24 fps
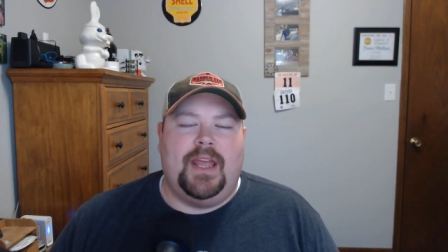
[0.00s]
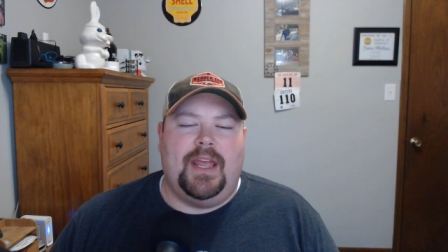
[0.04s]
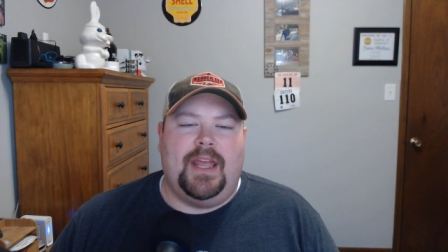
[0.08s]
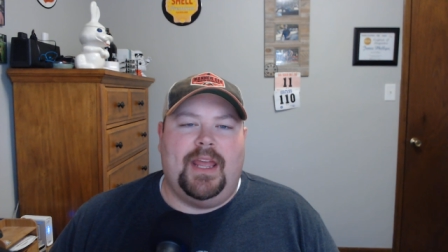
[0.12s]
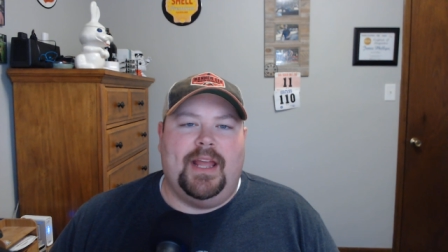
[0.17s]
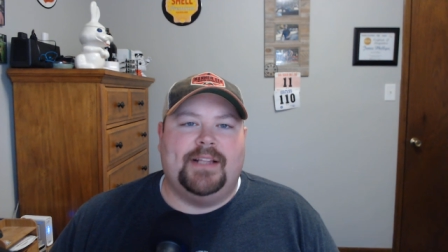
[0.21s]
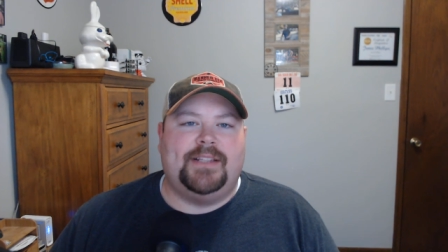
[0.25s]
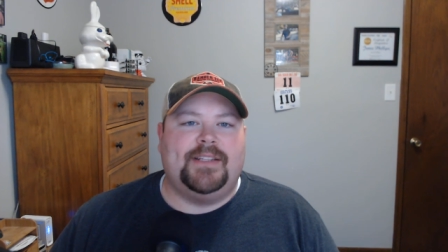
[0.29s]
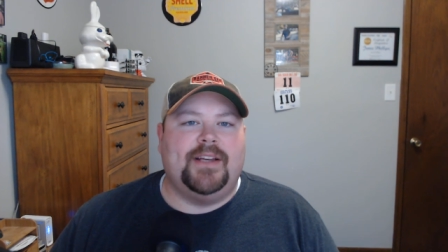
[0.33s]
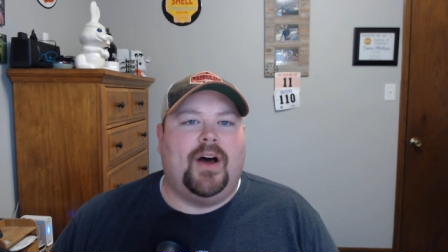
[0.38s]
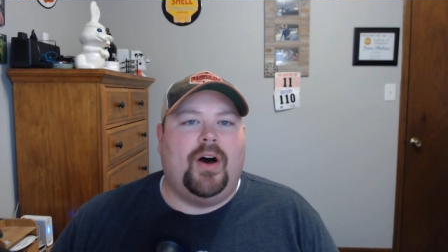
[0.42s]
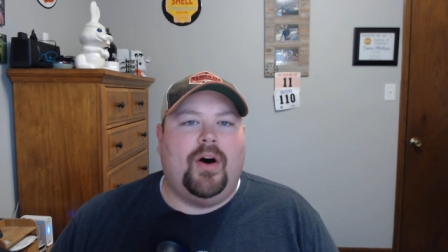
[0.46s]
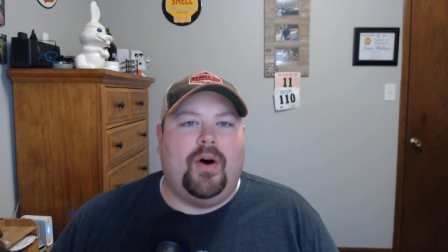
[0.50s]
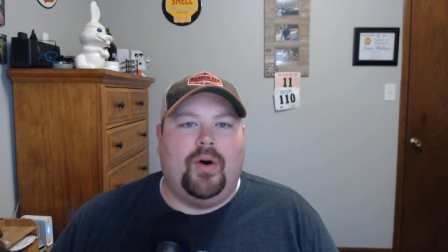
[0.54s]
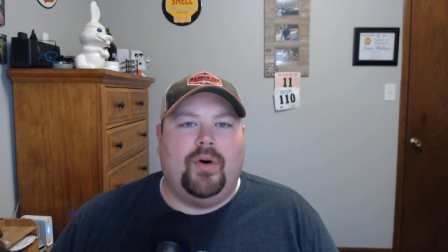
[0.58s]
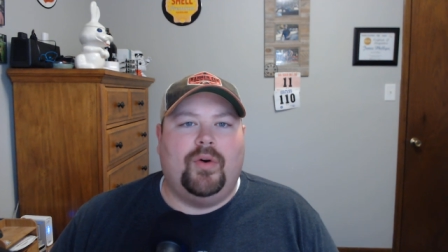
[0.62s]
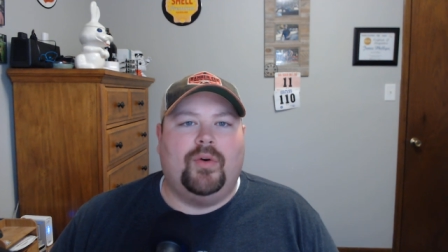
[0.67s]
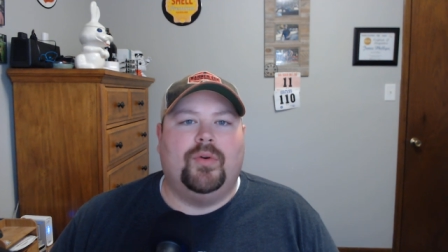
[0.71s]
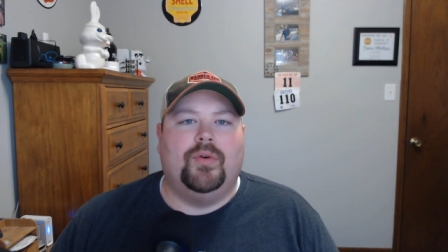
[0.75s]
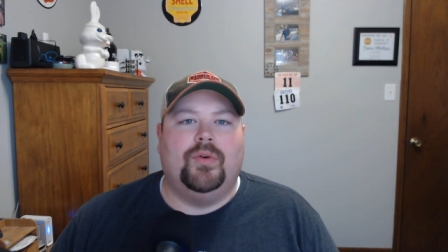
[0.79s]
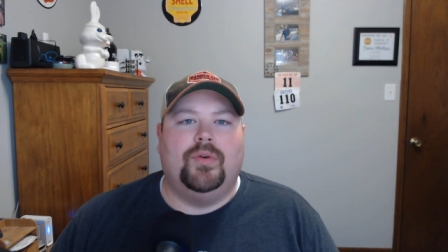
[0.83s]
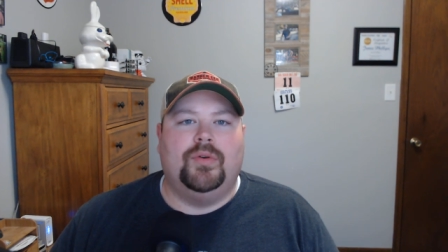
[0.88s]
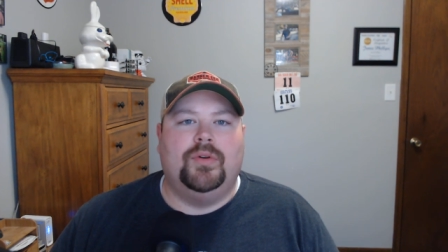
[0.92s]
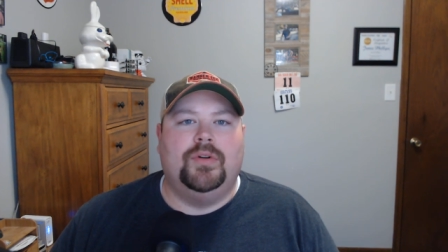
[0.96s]
it's a
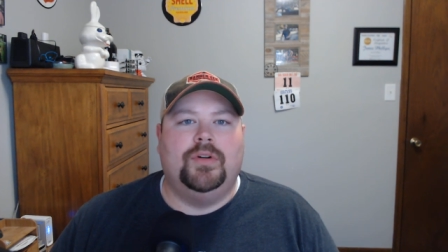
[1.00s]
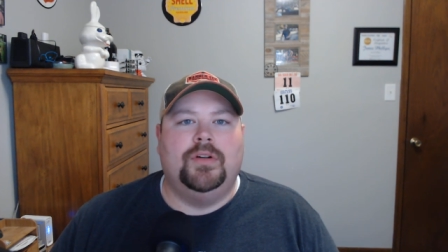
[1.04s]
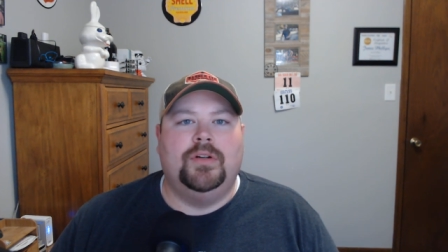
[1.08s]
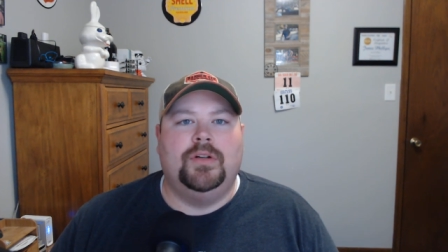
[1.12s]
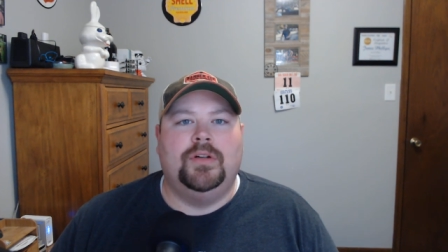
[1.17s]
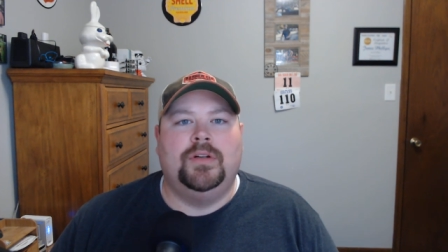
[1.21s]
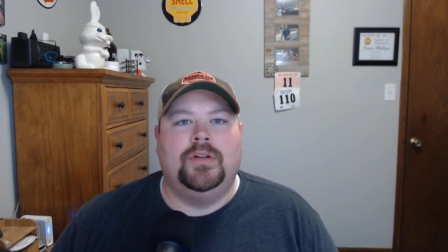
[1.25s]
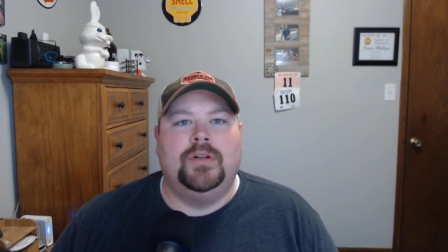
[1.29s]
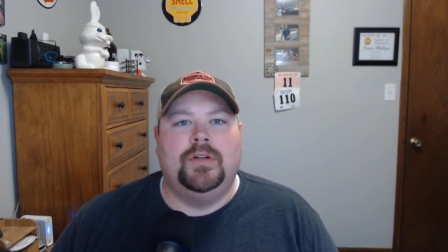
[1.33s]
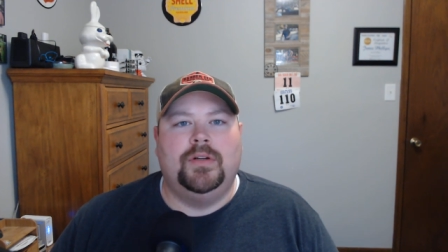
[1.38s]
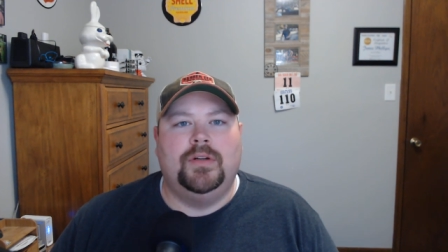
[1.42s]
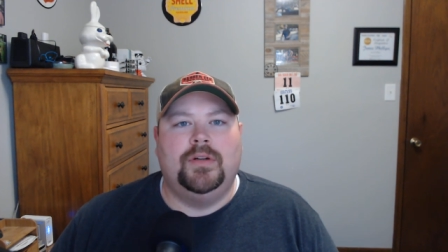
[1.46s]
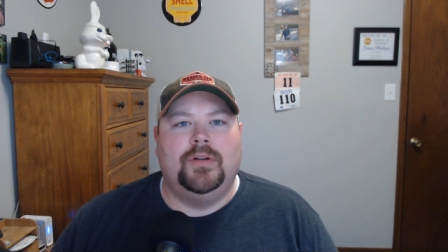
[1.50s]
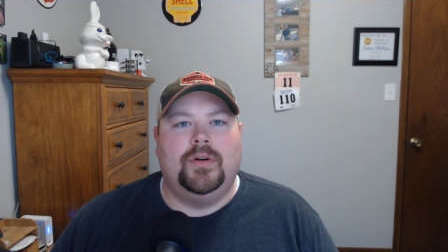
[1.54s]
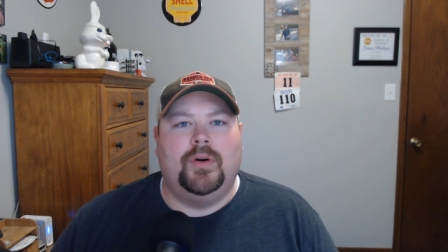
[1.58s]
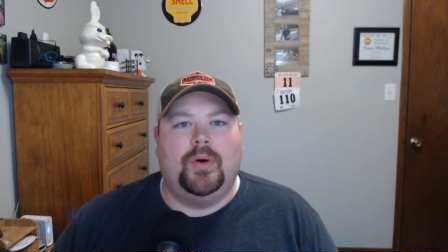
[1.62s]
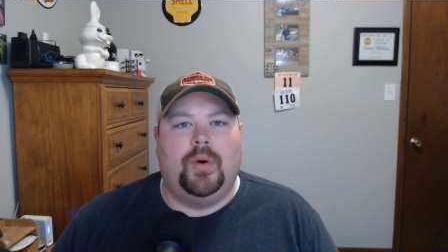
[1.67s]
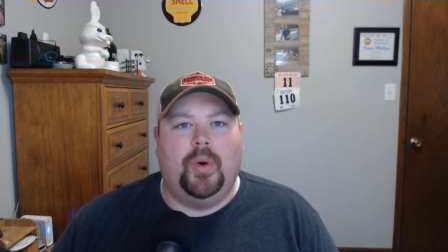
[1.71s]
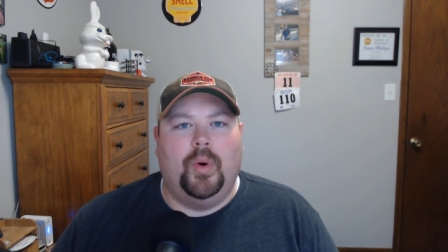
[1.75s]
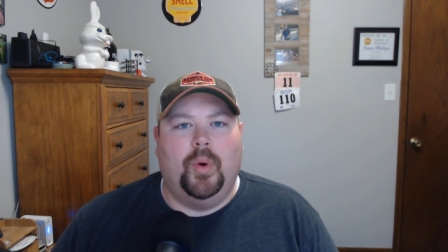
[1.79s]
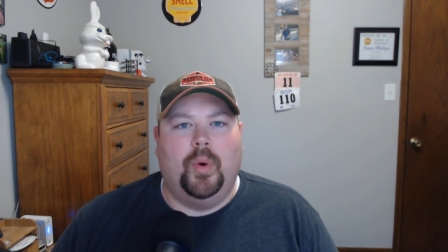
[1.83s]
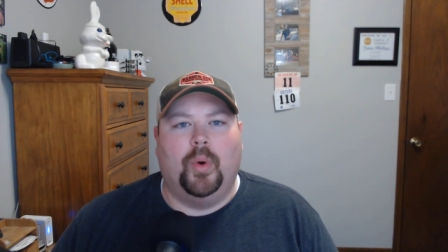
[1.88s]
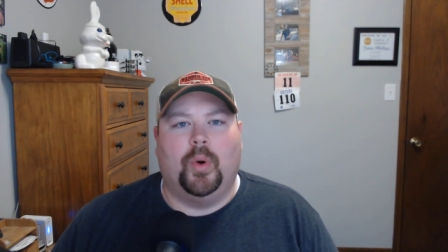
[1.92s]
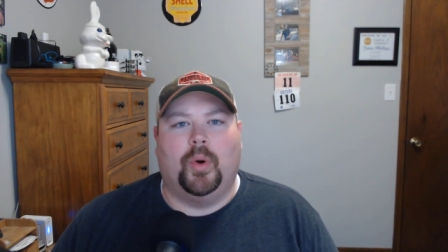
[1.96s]
whole
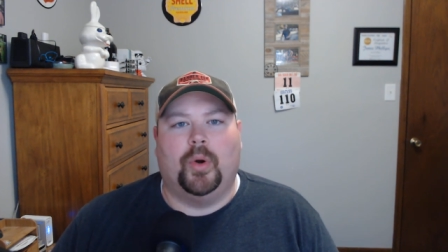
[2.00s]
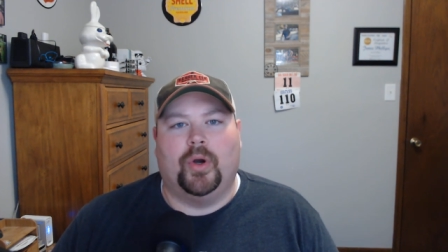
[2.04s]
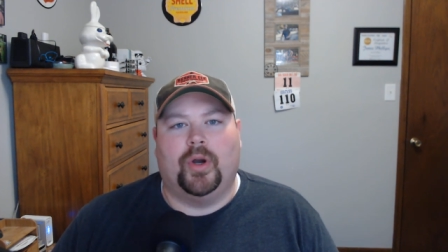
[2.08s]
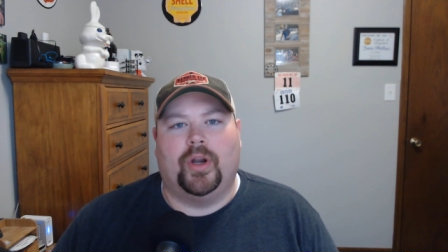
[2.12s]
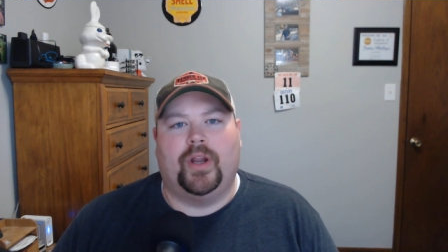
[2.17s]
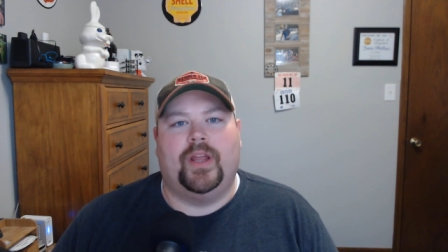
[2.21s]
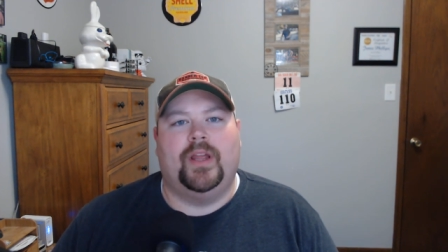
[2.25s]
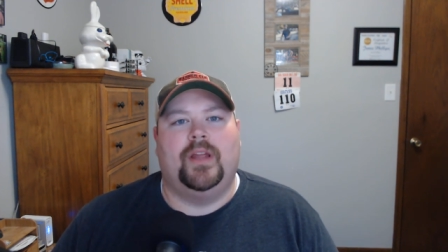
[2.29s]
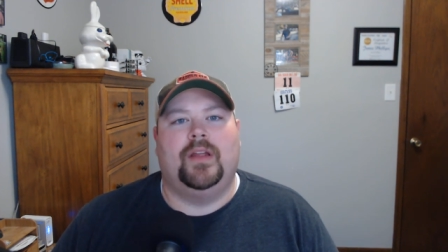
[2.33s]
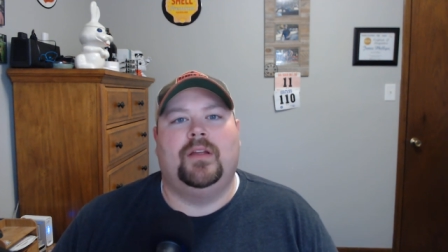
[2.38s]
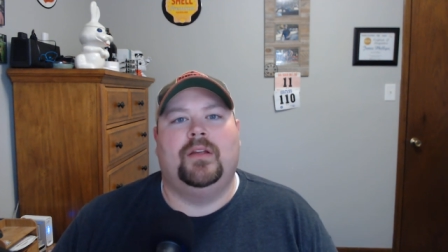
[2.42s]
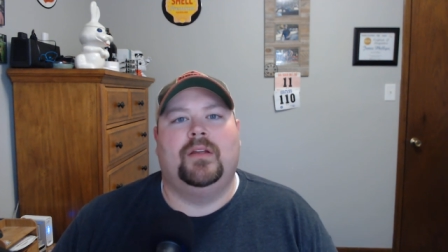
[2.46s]
org,